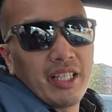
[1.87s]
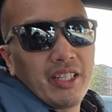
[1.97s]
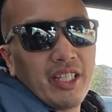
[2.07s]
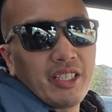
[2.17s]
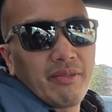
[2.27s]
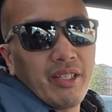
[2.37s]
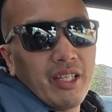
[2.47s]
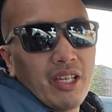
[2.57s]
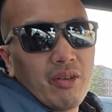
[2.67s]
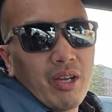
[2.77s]
In this
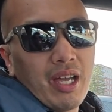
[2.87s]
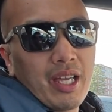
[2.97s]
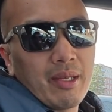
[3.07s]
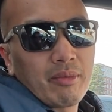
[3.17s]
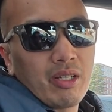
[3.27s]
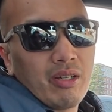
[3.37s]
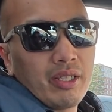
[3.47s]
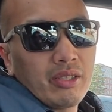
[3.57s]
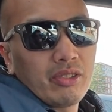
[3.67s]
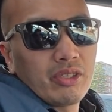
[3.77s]
video, I am
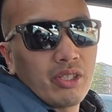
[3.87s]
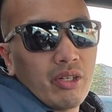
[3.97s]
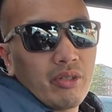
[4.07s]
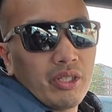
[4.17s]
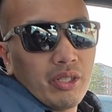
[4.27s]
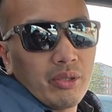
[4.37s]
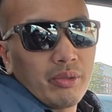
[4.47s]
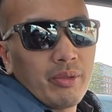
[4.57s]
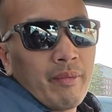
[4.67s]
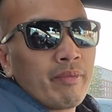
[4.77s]
going to show
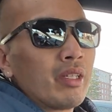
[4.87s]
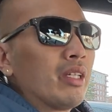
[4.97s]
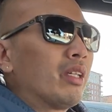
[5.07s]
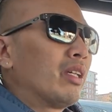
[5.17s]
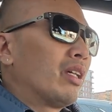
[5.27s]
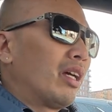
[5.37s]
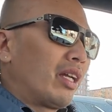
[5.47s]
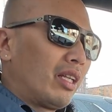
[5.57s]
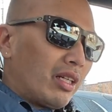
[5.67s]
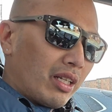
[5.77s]
you
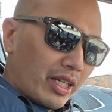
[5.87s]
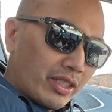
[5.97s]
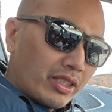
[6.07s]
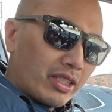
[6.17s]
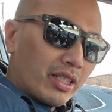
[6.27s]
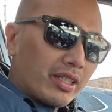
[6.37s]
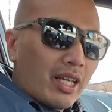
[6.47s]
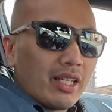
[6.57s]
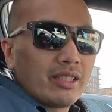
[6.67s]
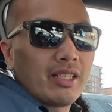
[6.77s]
a lunch
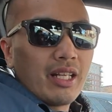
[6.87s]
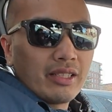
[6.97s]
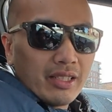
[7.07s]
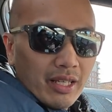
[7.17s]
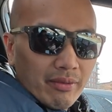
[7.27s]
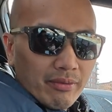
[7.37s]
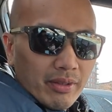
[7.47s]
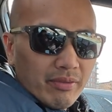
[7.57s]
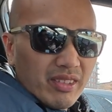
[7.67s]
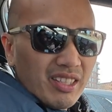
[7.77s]
that is less than
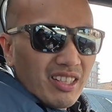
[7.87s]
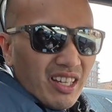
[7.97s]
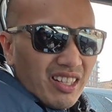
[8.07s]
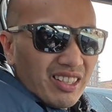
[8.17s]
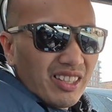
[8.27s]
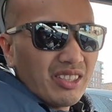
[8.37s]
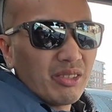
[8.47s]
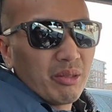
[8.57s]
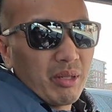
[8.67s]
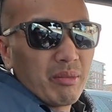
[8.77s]
$15
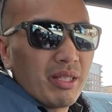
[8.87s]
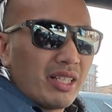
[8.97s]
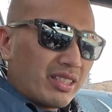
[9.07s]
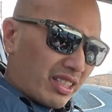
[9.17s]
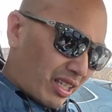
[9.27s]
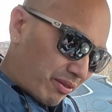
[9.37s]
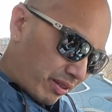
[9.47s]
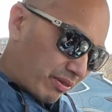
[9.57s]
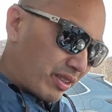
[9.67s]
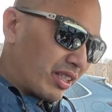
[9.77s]
or maybe let's say
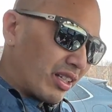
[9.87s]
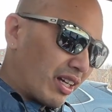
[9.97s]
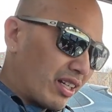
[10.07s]
$15,